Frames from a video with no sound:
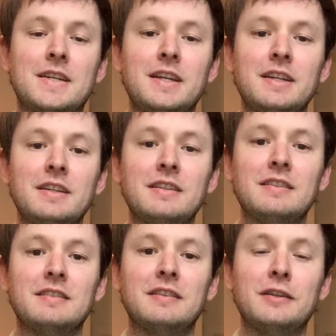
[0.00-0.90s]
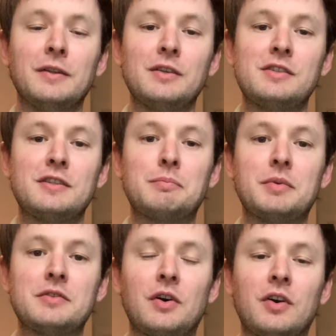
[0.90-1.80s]
And, you know, that's just
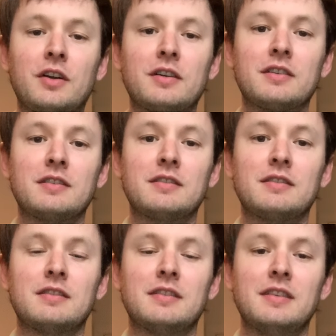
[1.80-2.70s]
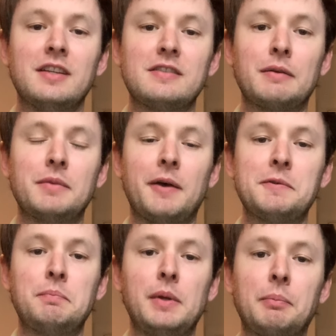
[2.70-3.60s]
bizarre that
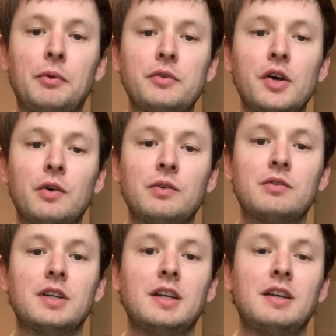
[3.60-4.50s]
sometimes people don't